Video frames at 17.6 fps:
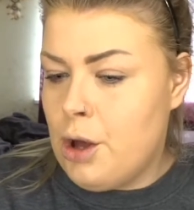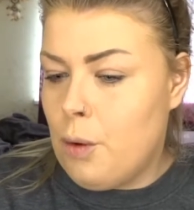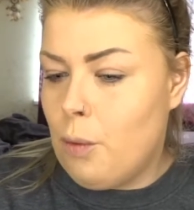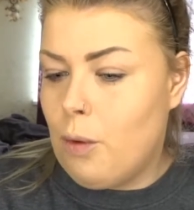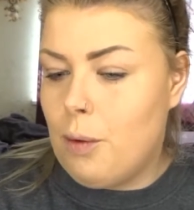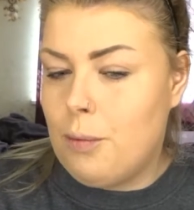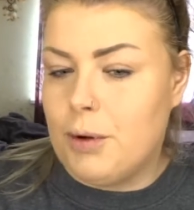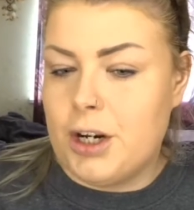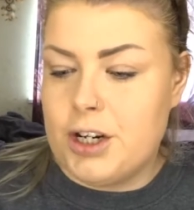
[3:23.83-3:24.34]

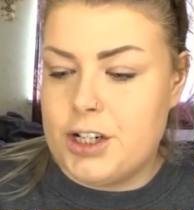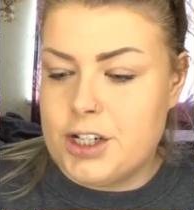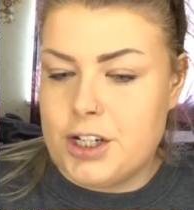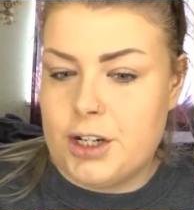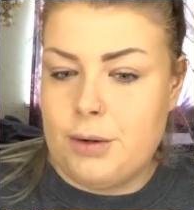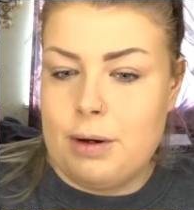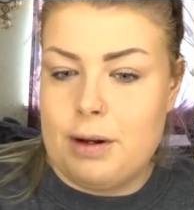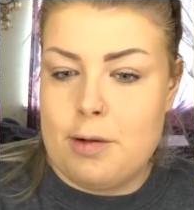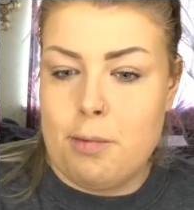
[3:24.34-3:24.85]
What I'm going to
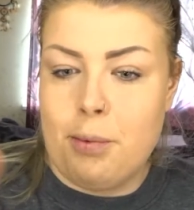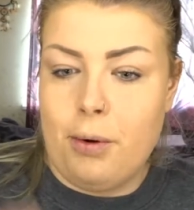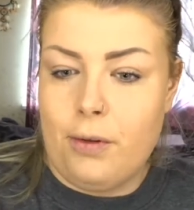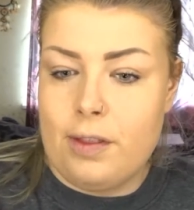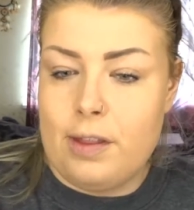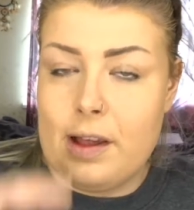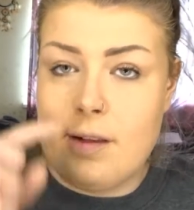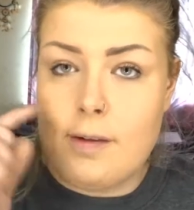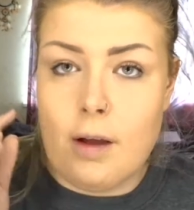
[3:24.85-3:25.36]
do is put
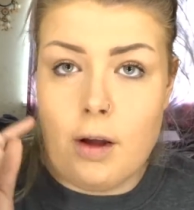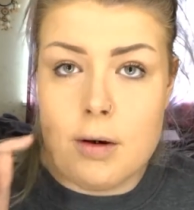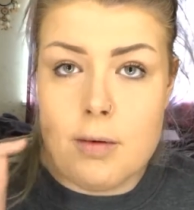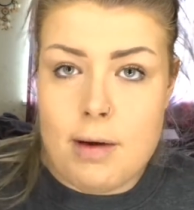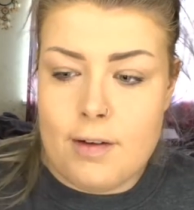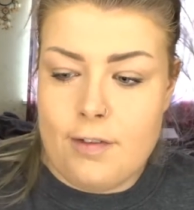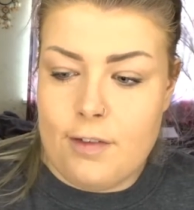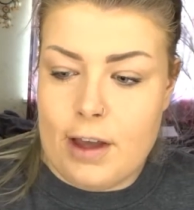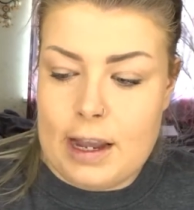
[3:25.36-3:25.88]
these on
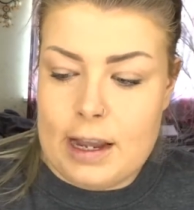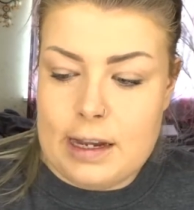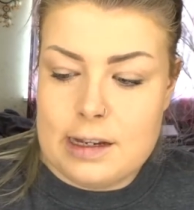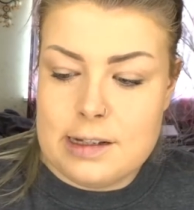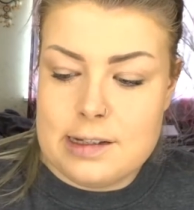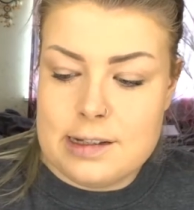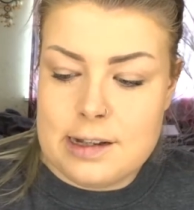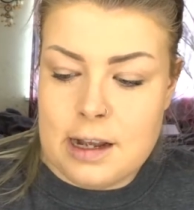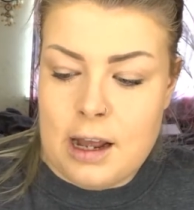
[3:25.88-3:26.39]
my
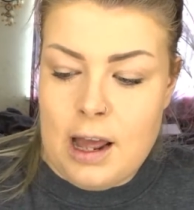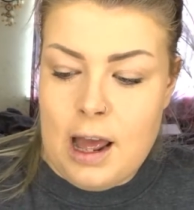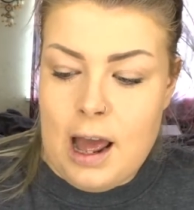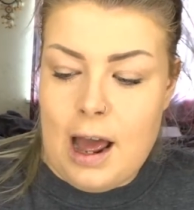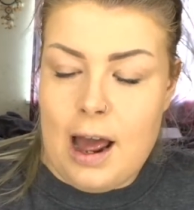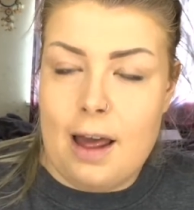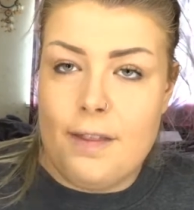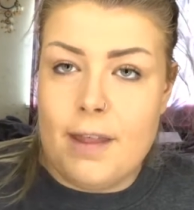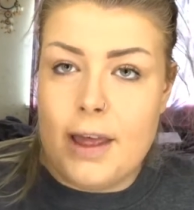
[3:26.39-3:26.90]
face,
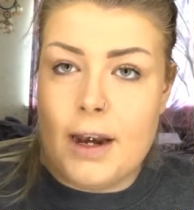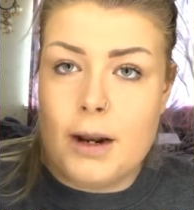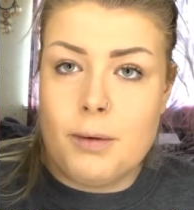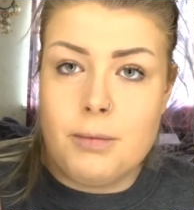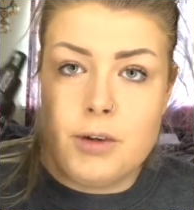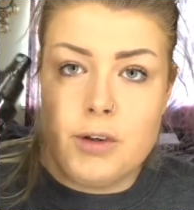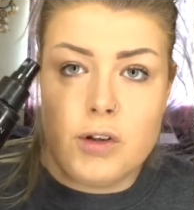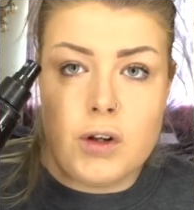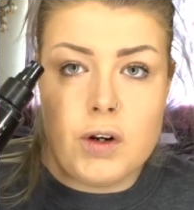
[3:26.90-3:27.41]
and then
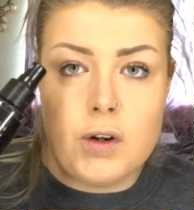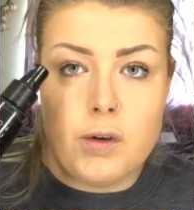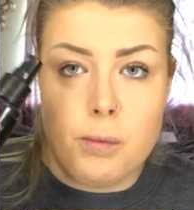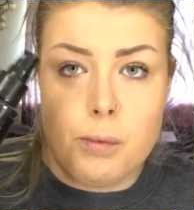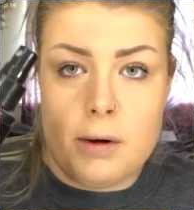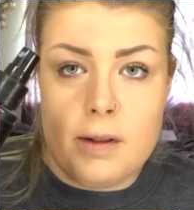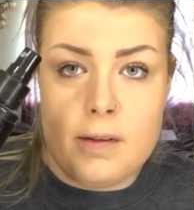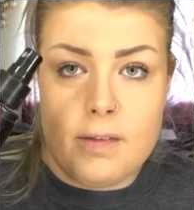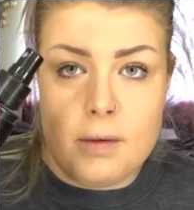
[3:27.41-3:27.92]
I'm just going to
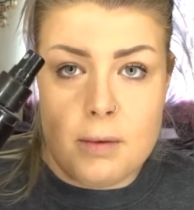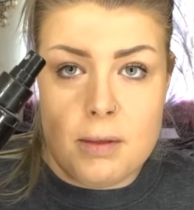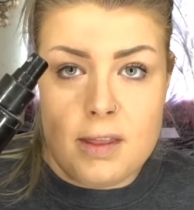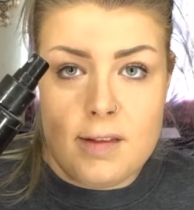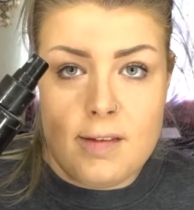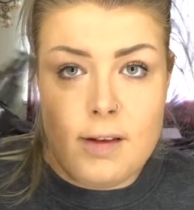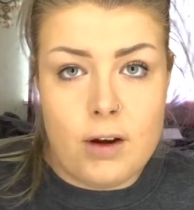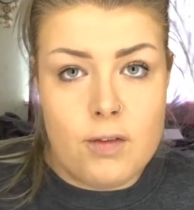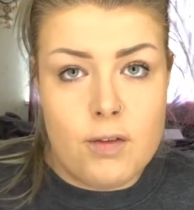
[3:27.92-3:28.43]
spritz some of
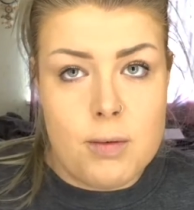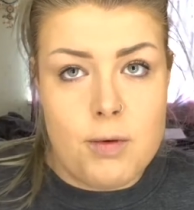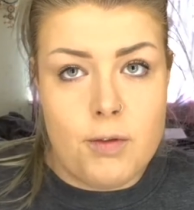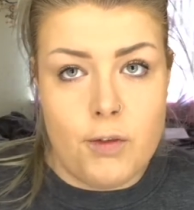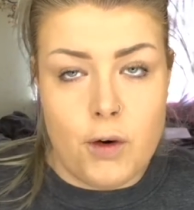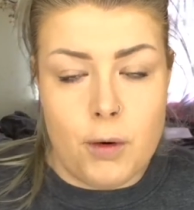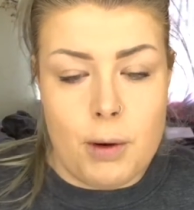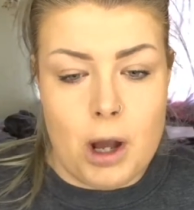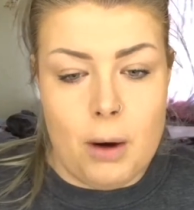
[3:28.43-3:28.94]
this over
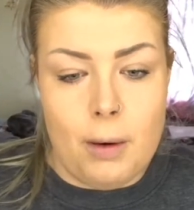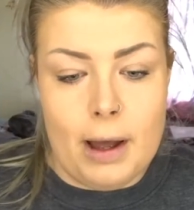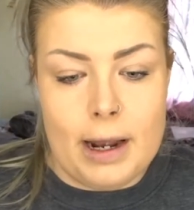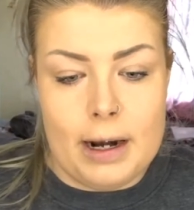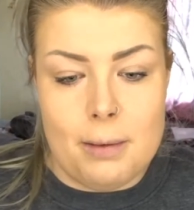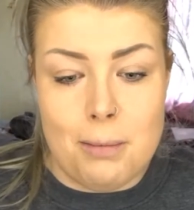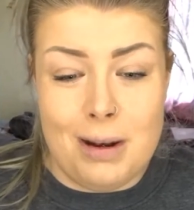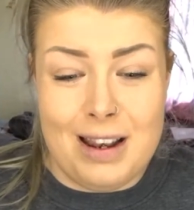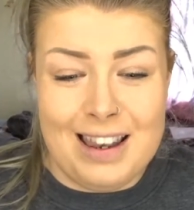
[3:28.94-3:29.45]
before we go ahead
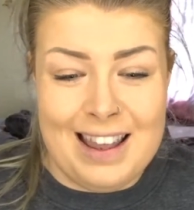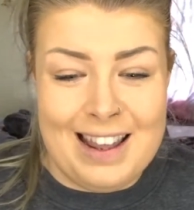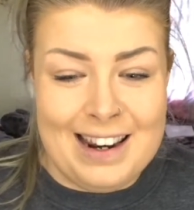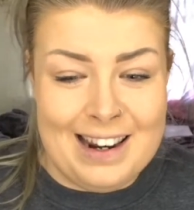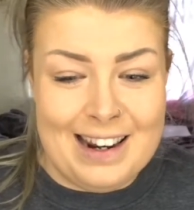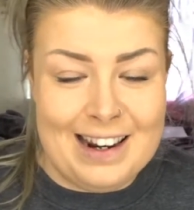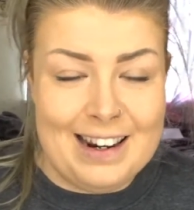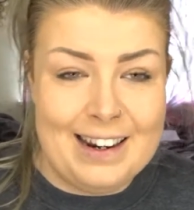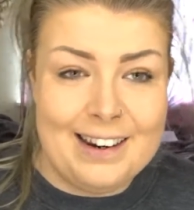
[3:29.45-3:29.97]
and
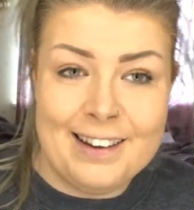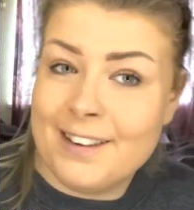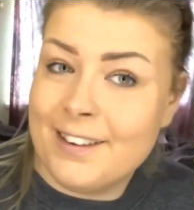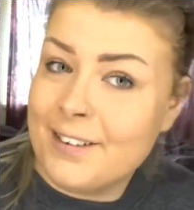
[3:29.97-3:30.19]
blend.